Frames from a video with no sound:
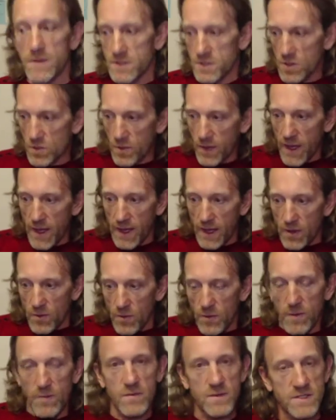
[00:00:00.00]
So we
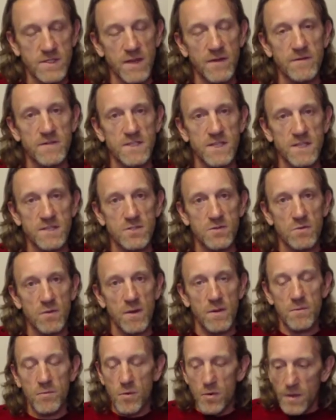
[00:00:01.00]
receive
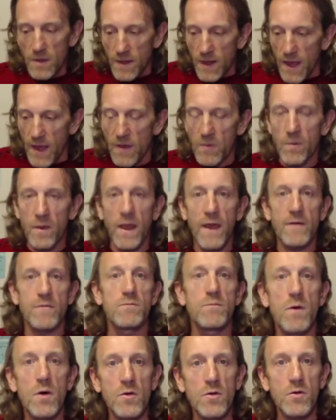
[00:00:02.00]
sensory input and we
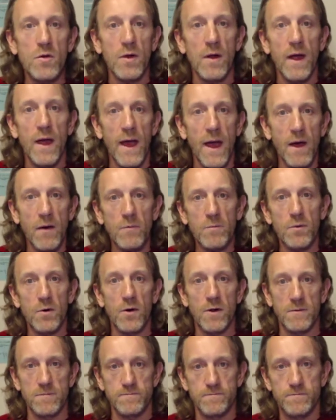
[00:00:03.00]
have motor
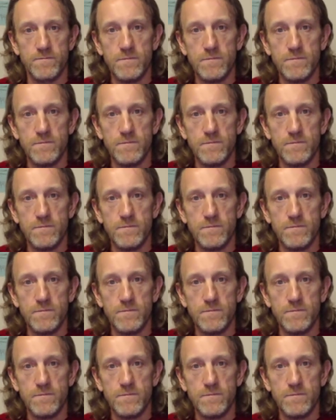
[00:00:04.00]
output.